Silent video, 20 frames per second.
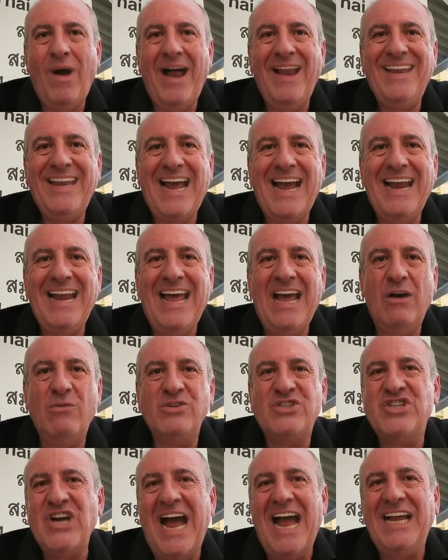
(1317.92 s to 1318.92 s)
One day
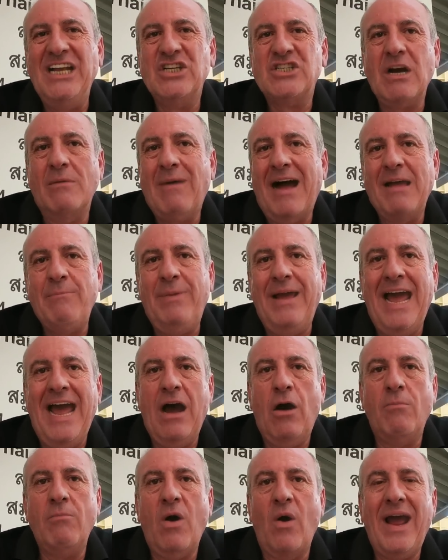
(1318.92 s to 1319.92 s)
that'll change, I may be
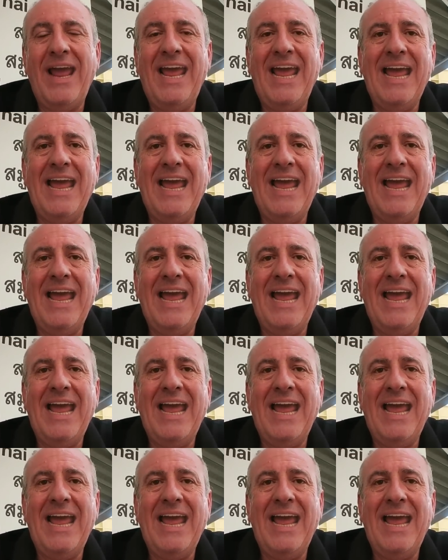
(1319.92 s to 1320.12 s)
out of my